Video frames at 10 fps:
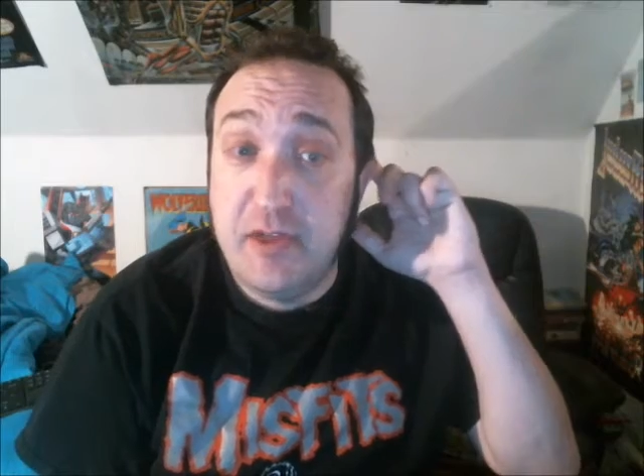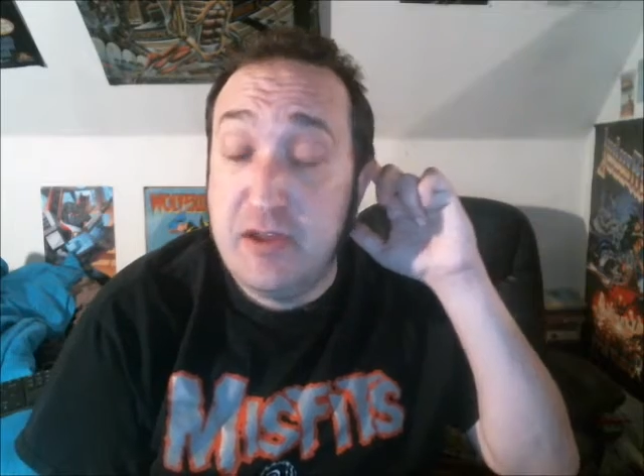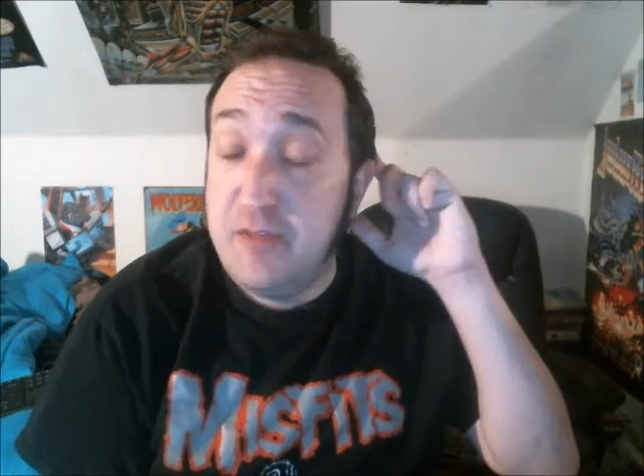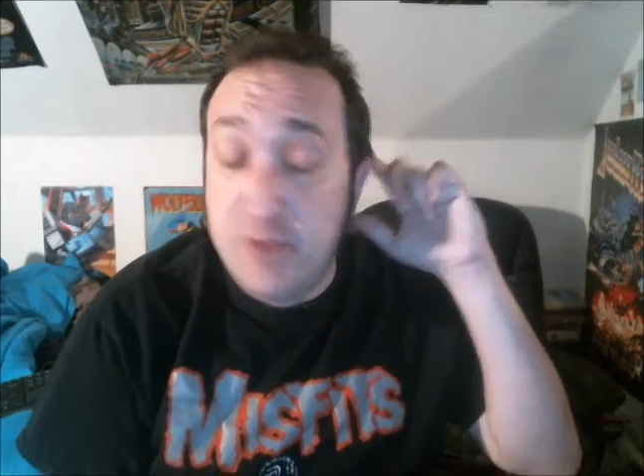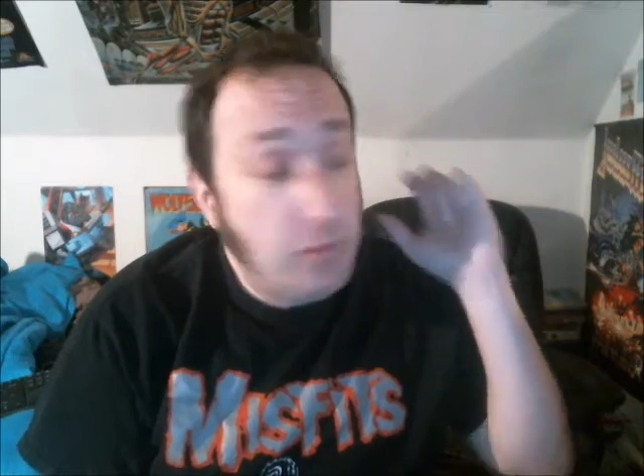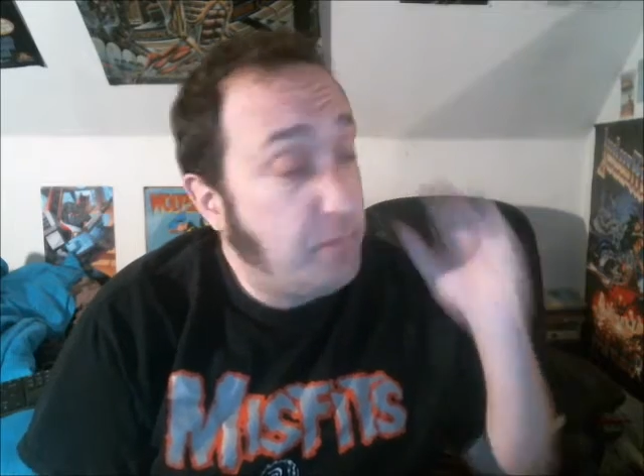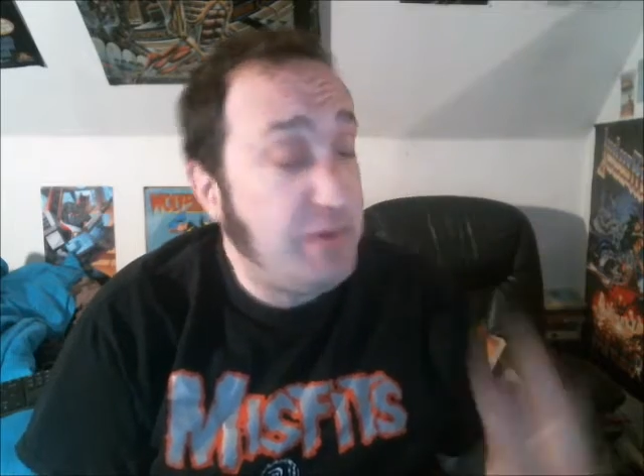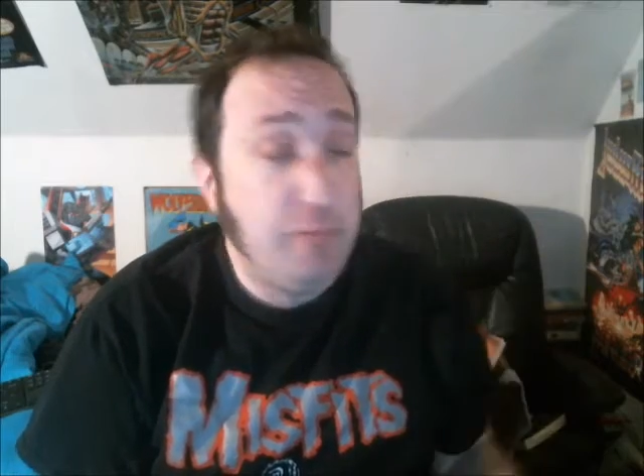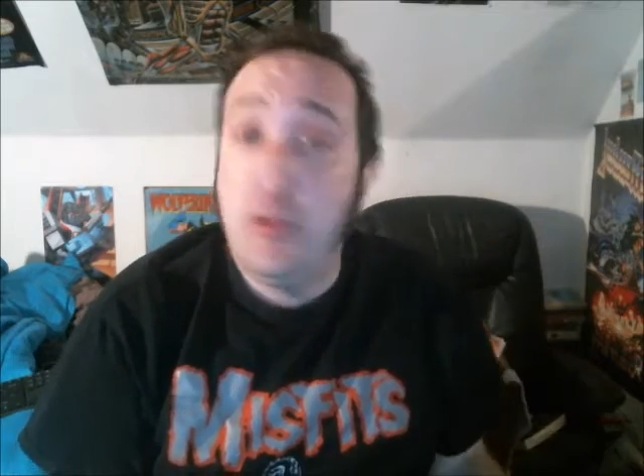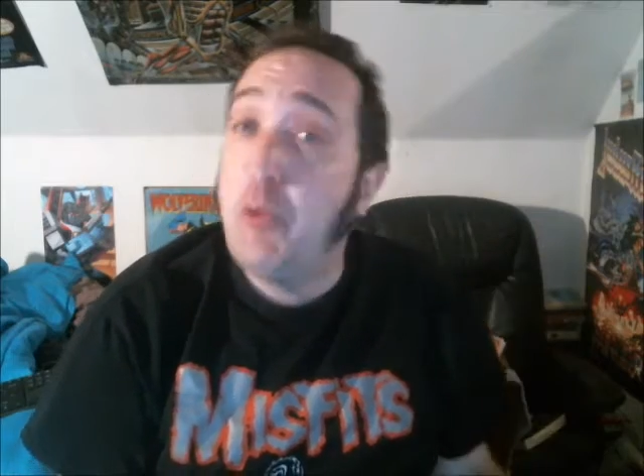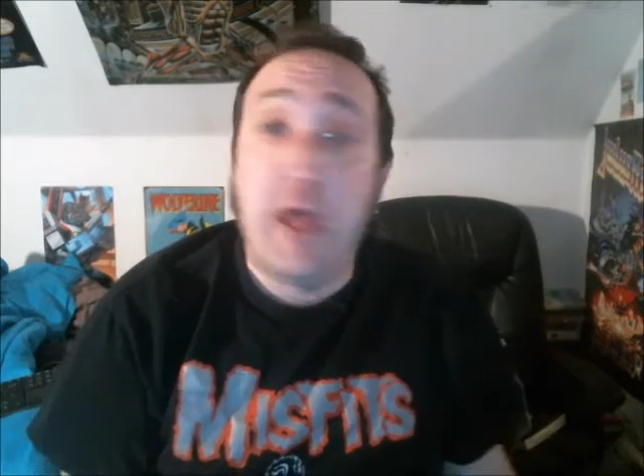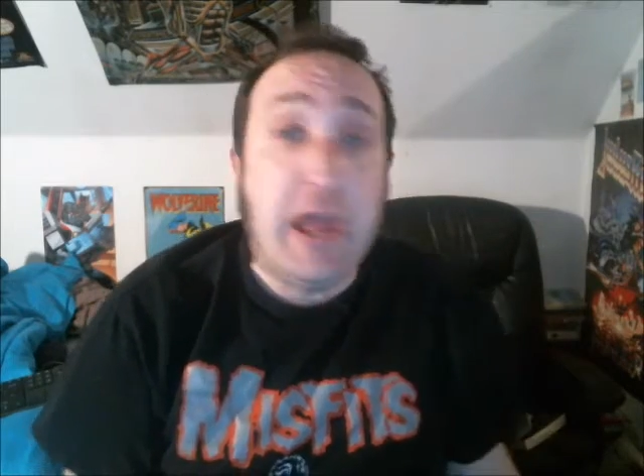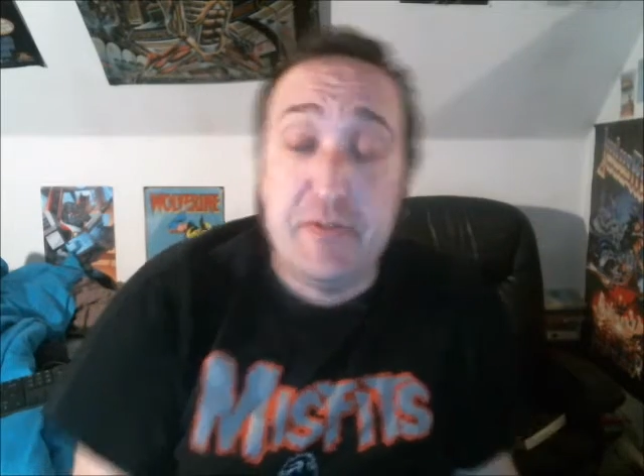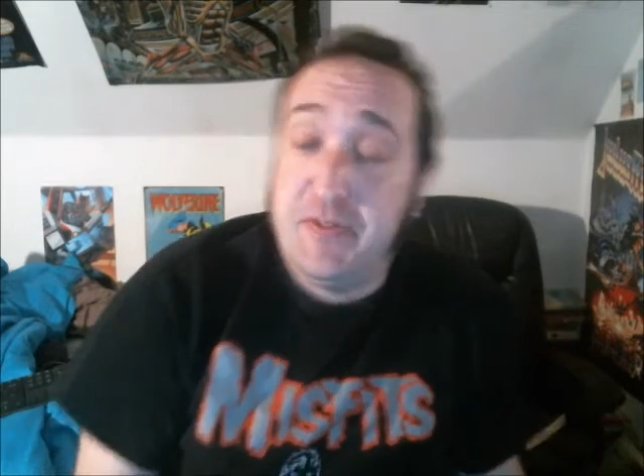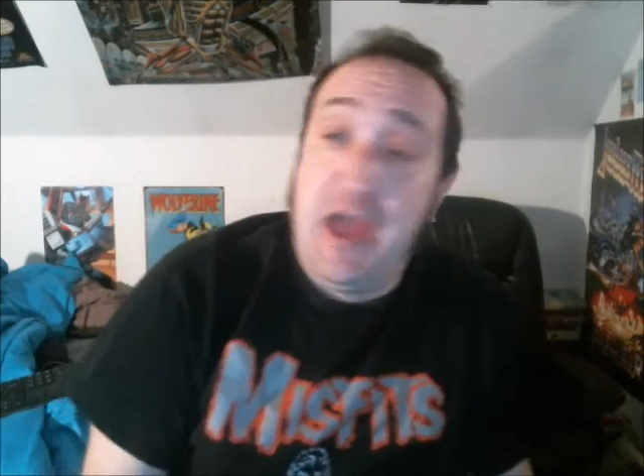And if people don't
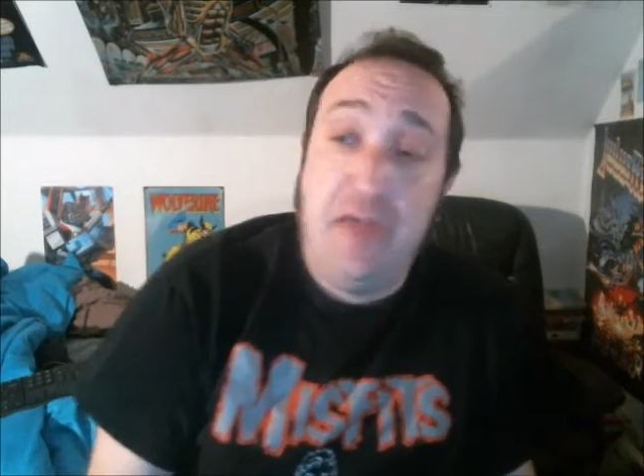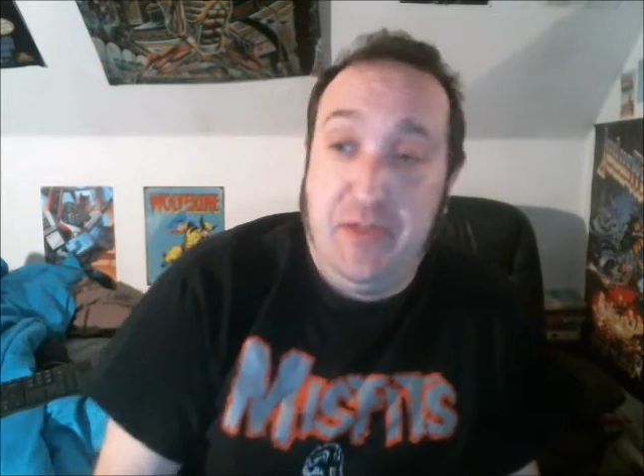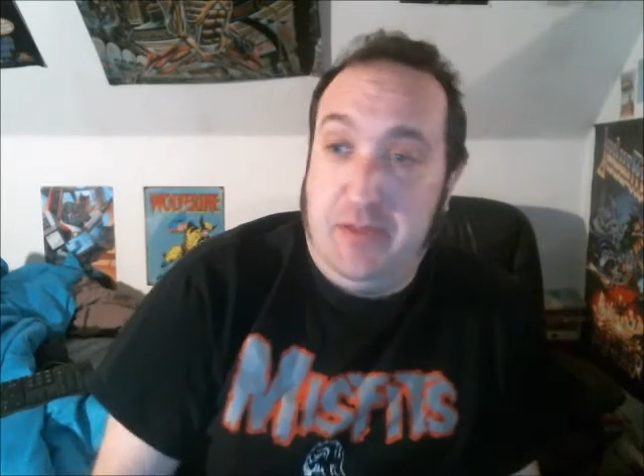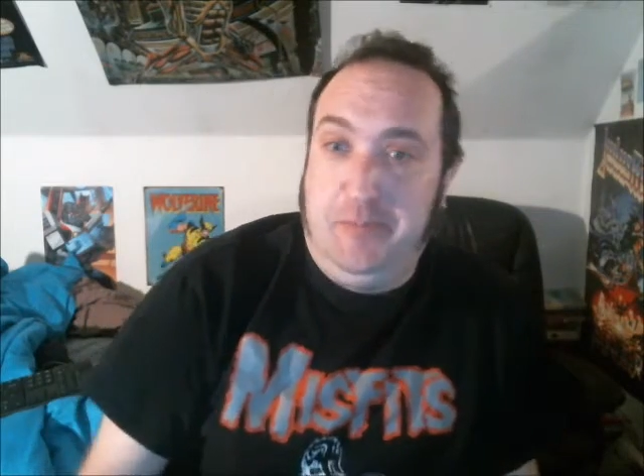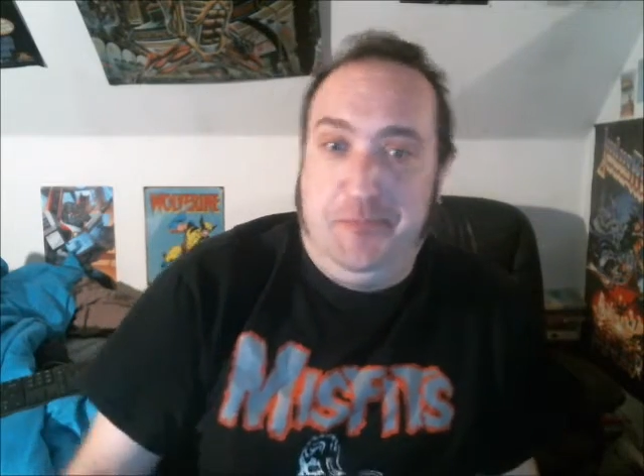like that, then